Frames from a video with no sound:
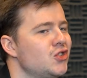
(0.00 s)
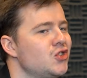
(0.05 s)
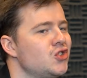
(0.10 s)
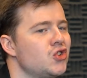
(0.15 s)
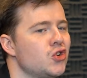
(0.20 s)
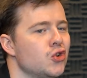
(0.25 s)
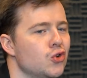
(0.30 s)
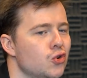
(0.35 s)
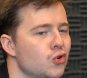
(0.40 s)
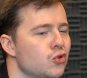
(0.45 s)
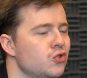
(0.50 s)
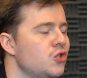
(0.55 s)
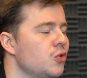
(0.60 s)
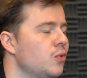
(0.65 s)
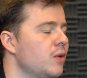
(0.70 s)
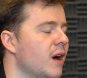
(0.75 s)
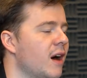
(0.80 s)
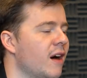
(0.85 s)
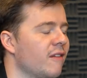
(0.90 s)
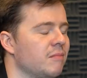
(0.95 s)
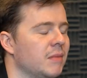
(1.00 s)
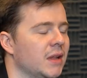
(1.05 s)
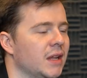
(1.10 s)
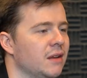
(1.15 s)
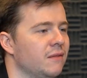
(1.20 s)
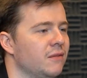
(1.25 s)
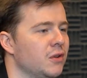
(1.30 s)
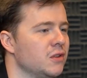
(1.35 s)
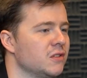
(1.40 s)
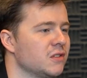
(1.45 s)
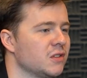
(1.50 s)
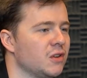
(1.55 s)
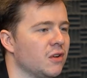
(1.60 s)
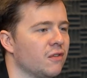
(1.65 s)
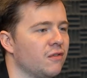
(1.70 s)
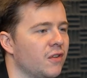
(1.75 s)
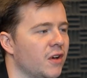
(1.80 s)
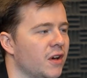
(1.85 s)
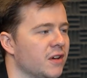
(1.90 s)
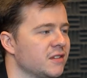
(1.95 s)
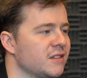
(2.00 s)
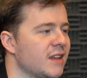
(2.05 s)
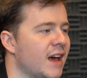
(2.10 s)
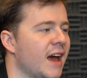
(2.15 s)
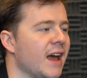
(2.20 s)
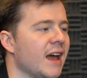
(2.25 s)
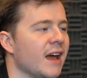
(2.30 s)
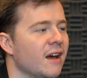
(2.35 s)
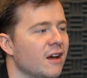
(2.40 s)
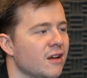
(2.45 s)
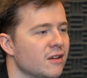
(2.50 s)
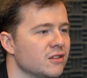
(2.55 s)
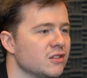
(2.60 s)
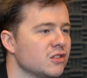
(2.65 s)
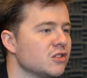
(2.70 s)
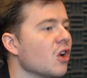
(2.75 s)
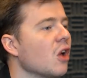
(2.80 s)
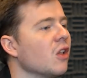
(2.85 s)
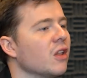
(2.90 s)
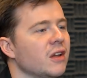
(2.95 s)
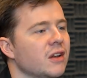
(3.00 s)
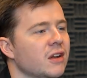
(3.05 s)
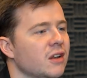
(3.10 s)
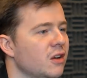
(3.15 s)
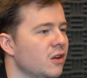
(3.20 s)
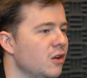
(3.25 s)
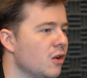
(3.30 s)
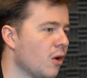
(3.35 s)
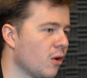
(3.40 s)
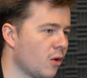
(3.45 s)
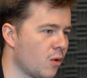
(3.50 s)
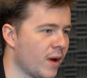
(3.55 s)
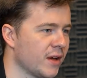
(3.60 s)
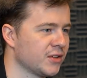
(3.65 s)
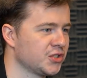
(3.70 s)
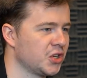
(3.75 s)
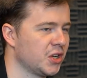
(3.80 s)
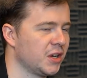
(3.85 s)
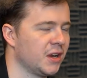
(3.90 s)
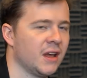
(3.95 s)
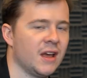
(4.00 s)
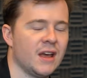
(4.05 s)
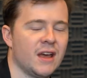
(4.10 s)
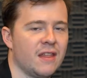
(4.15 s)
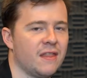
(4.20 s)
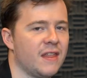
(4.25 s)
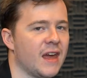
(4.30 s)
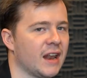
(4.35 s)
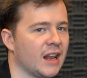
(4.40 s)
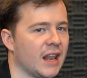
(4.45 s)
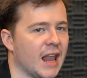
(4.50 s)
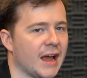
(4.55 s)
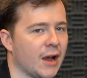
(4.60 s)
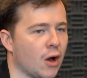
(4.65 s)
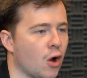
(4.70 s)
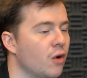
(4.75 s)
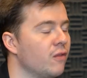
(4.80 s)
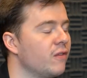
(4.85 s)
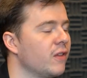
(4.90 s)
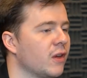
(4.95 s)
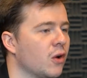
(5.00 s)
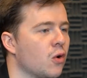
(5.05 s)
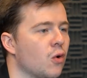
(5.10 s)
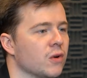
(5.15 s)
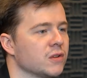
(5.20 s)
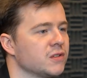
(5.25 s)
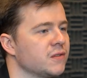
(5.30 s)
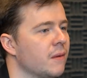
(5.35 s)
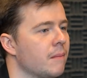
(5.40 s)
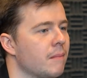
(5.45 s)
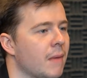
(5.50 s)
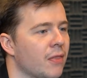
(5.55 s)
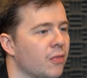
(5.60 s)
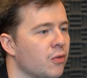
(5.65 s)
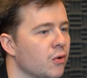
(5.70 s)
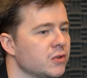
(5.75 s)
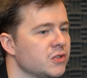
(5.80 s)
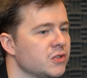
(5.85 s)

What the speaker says: 2.5 million views on your first day. Solid, no question. Then like over the course of a month or